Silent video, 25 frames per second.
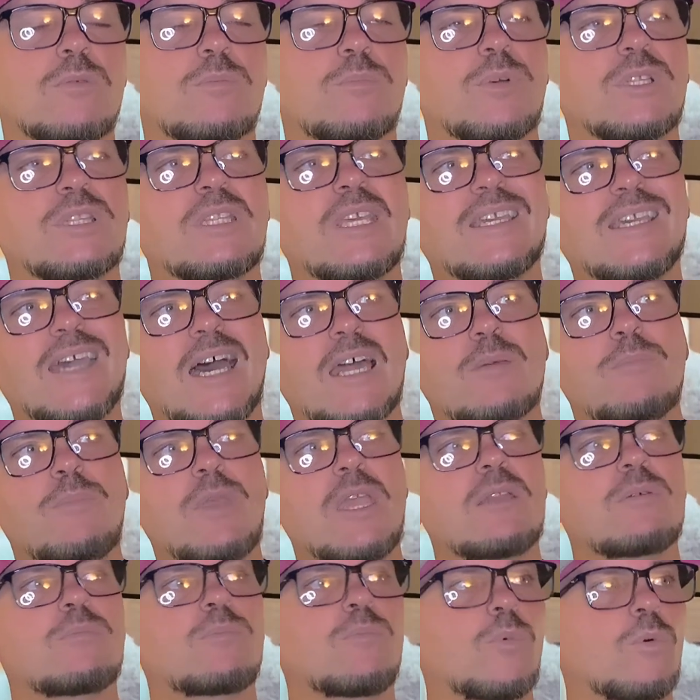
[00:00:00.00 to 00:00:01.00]
but they kind of
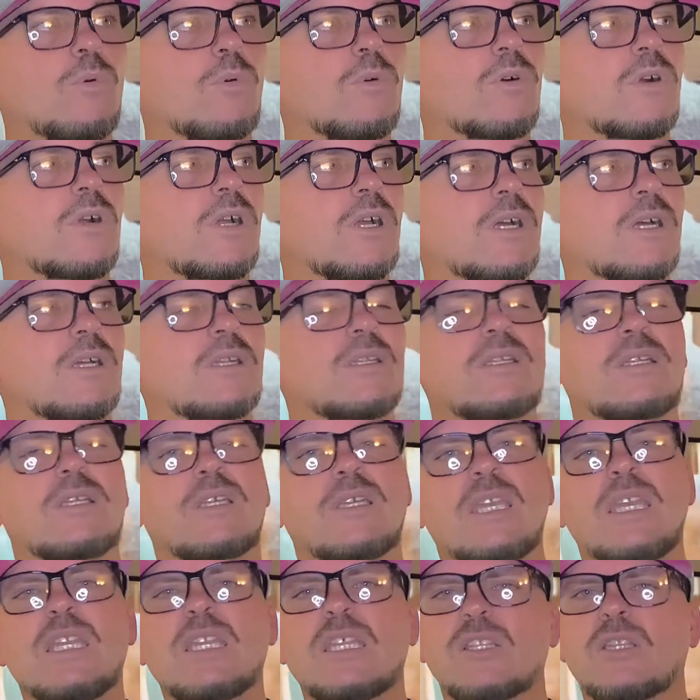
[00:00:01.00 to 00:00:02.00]
made him more,
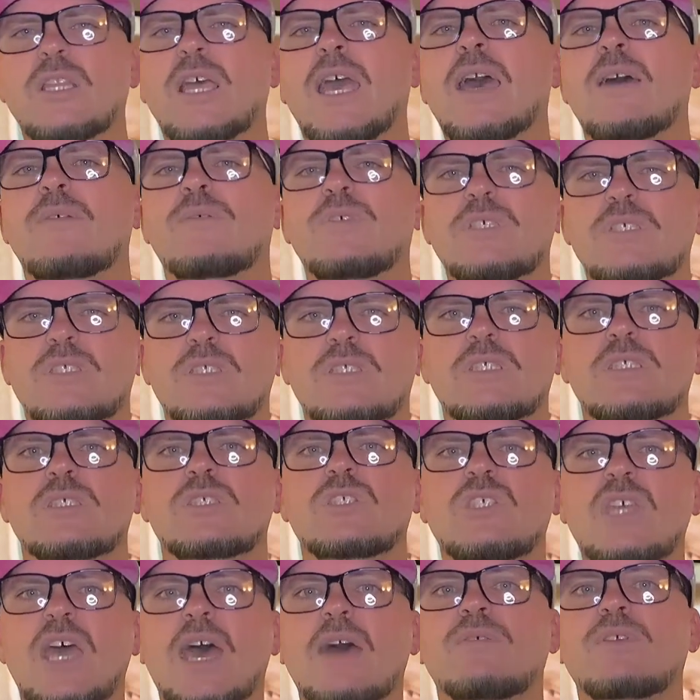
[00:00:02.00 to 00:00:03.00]
he didn't have his
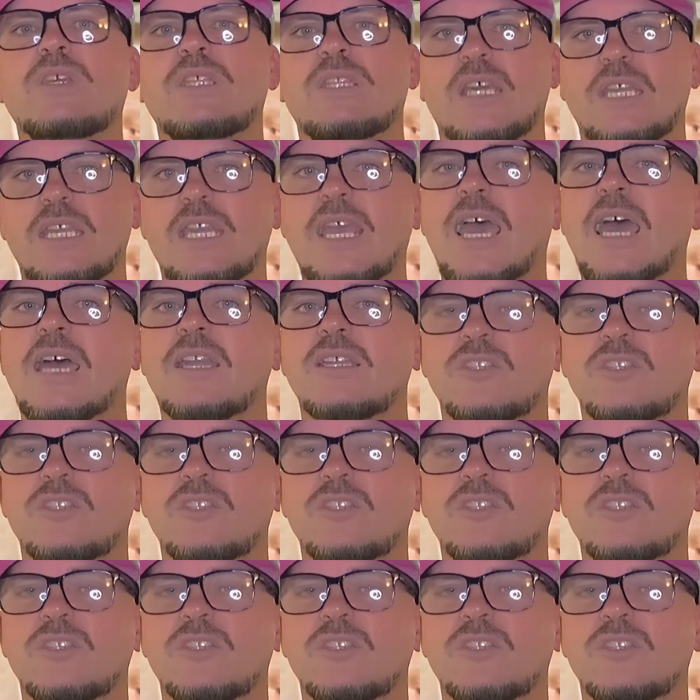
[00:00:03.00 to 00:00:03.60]
savvy that he had in the